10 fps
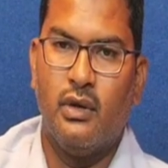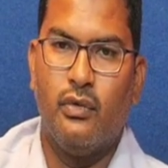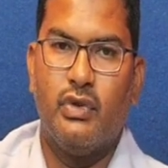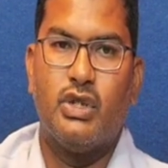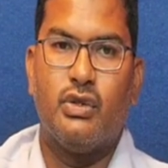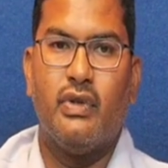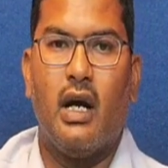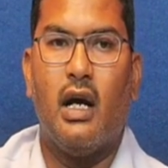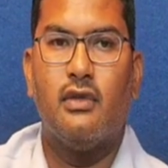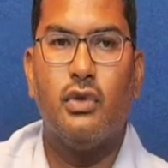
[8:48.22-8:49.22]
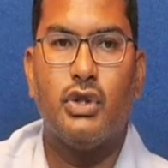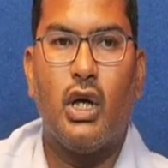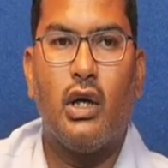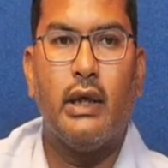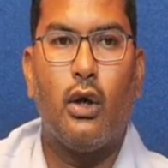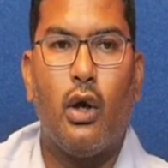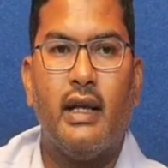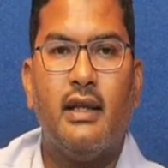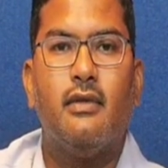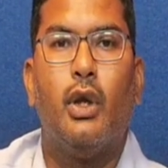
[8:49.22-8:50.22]
which we also shortly call it
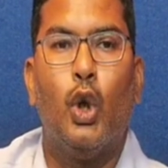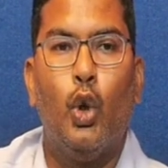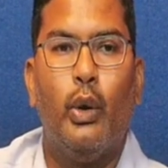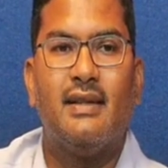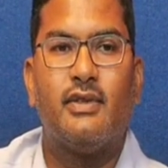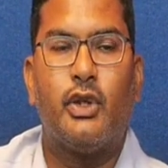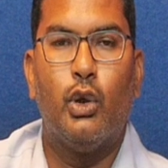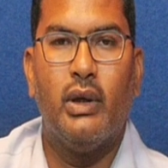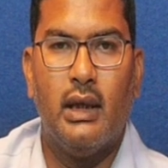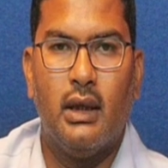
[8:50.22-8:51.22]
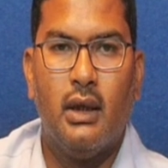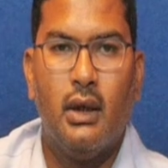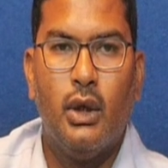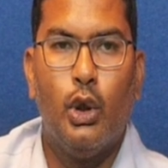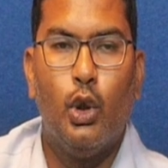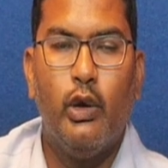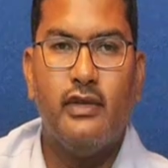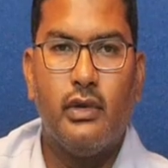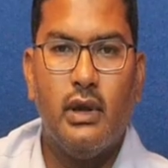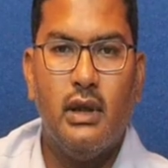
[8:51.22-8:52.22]
as NoSQL.
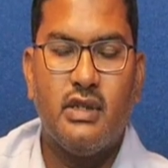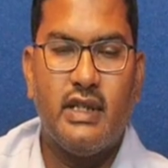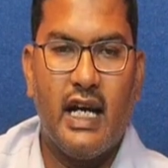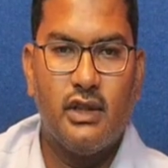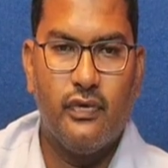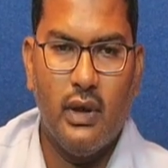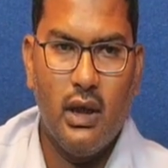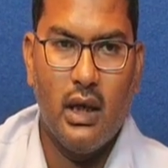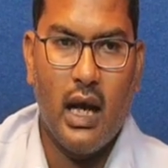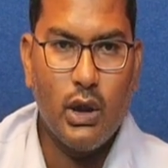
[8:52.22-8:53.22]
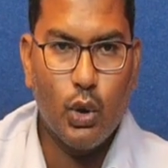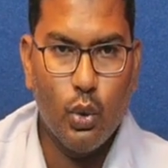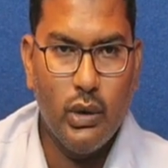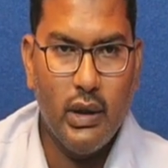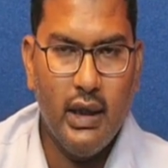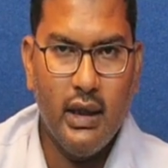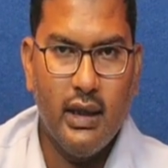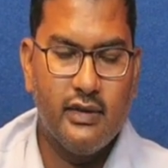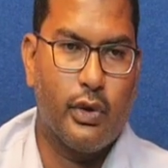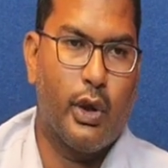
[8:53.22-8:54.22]
NoSQL stands for not only
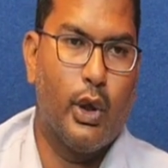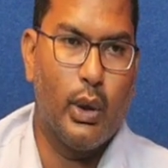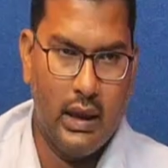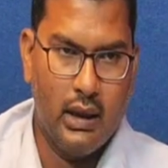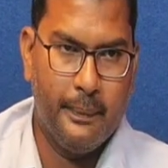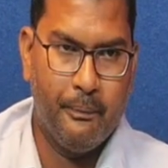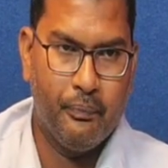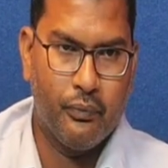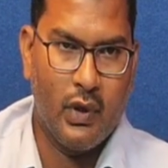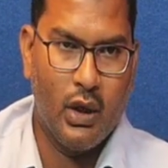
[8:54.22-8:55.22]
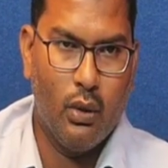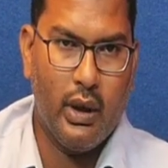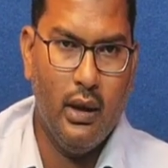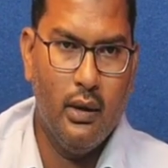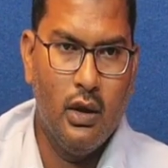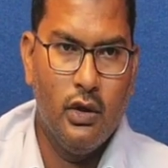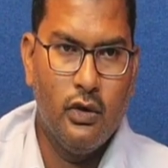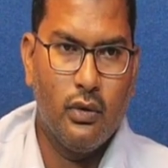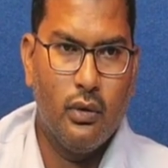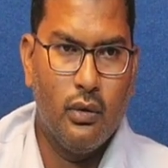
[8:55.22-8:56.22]
SQL. Okay,
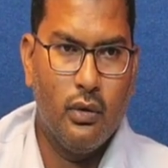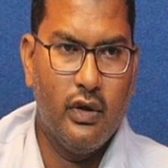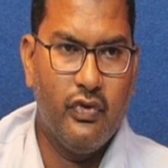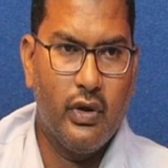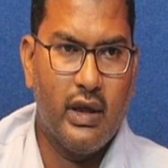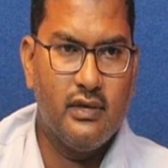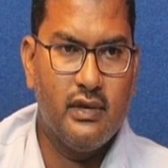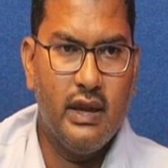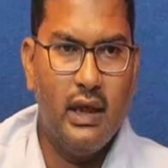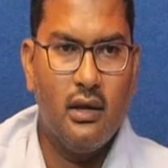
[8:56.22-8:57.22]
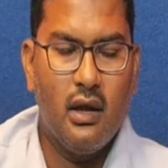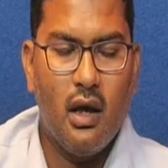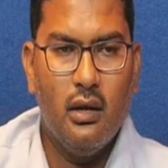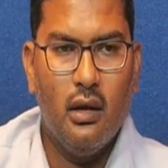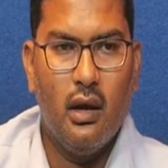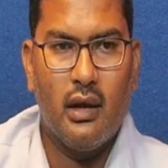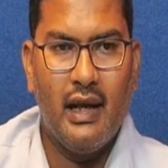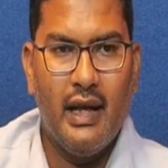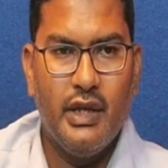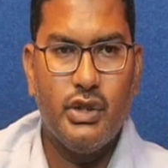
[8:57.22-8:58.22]
so if you can see, a
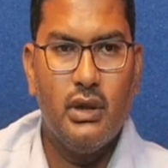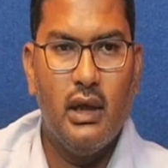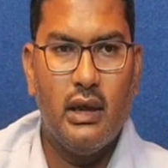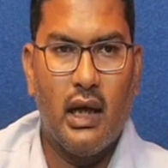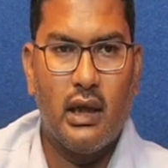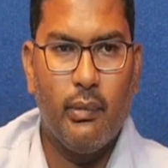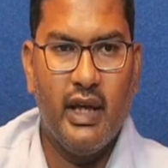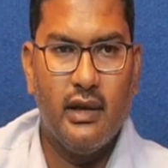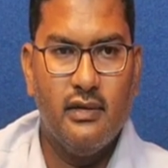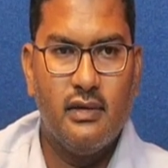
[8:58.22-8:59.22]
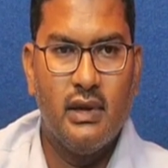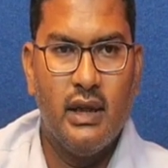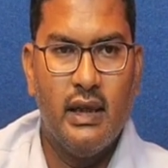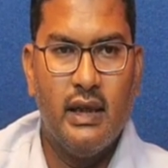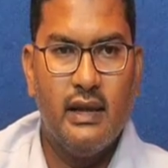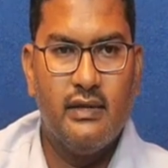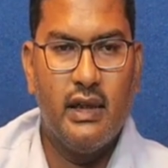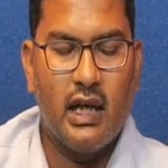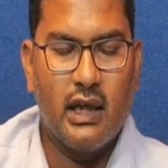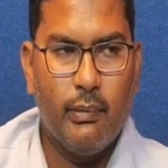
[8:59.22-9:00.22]
non-relational database is a
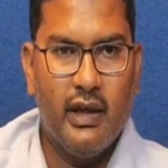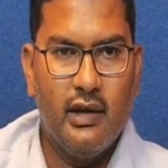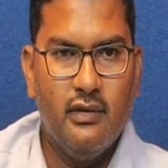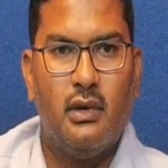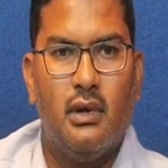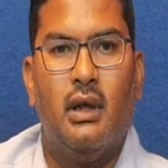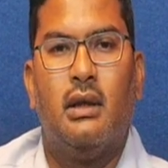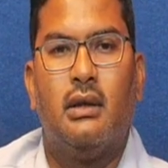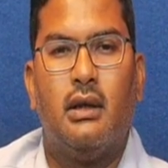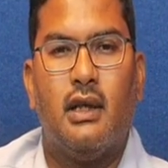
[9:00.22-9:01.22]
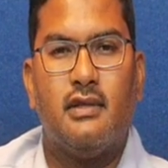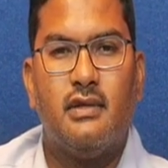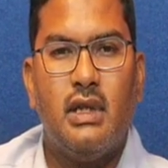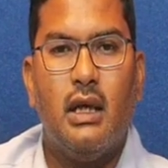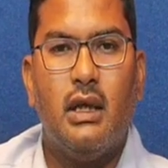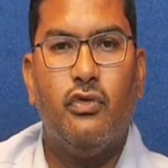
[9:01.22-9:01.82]
database that does not